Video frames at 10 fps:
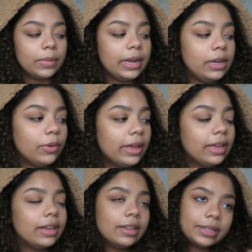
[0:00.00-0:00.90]
But anyway,
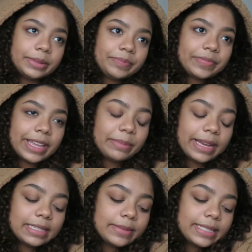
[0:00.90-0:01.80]
I
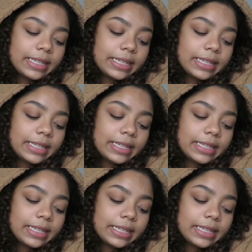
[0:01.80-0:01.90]
passed my